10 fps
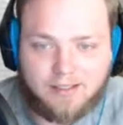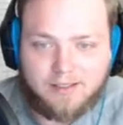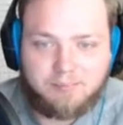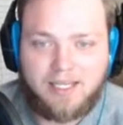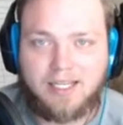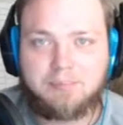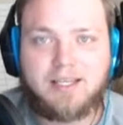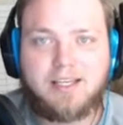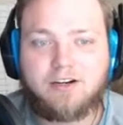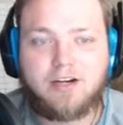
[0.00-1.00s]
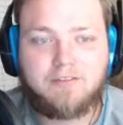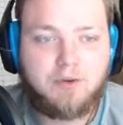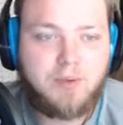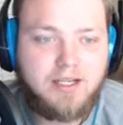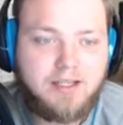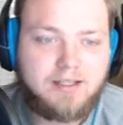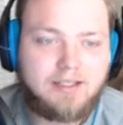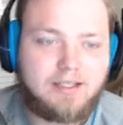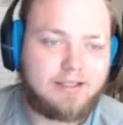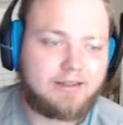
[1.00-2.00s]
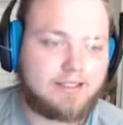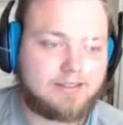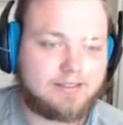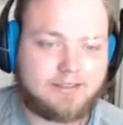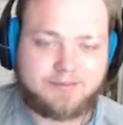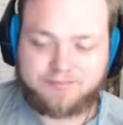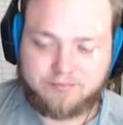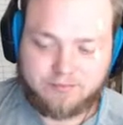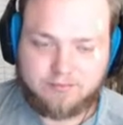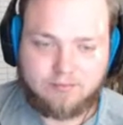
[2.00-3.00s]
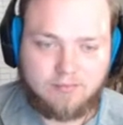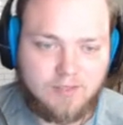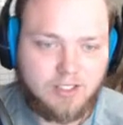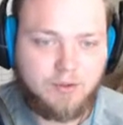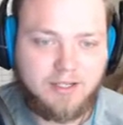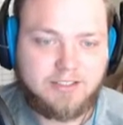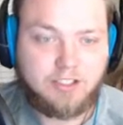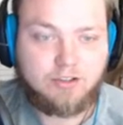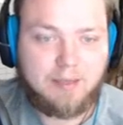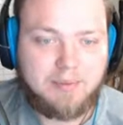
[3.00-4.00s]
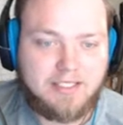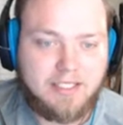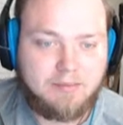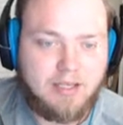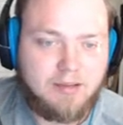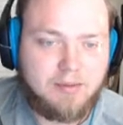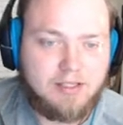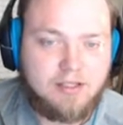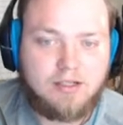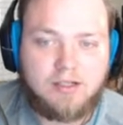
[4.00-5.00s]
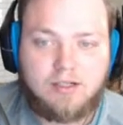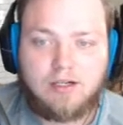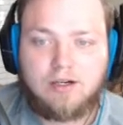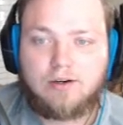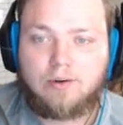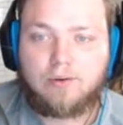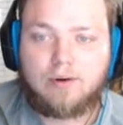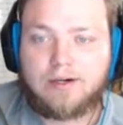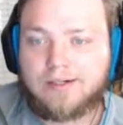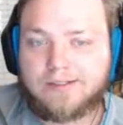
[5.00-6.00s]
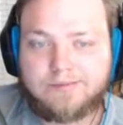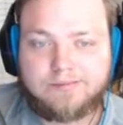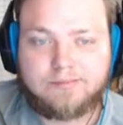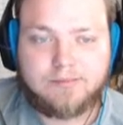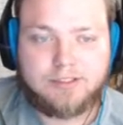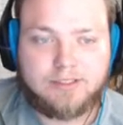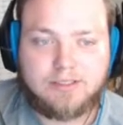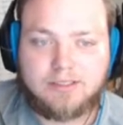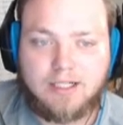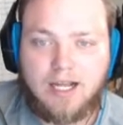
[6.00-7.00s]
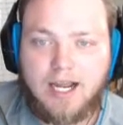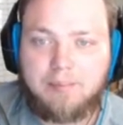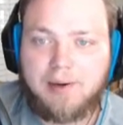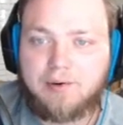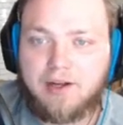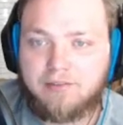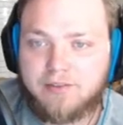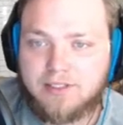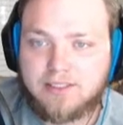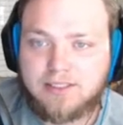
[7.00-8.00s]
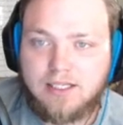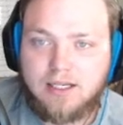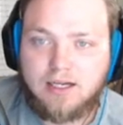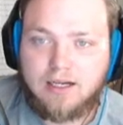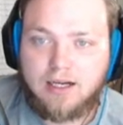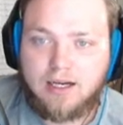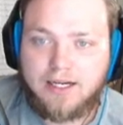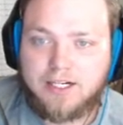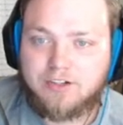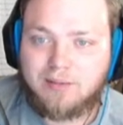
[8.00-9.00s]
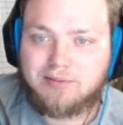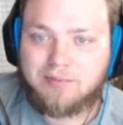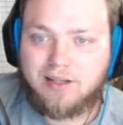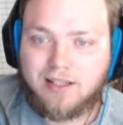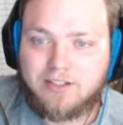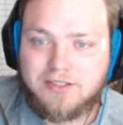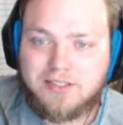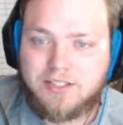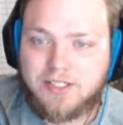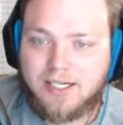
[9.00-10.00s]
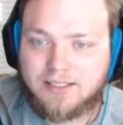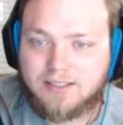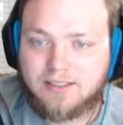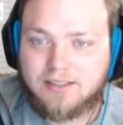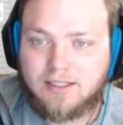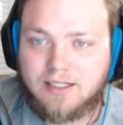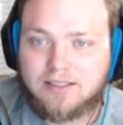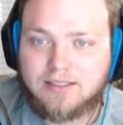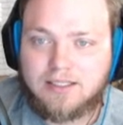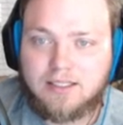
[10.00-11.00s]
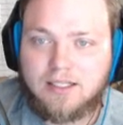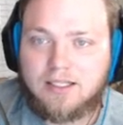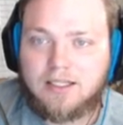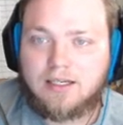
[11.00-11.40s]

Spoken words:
Pick up a kicker every week. That's going against a crappy team maybe, or just is on a high-powered offense. I could drop somebody like Justin Jackson, honestly.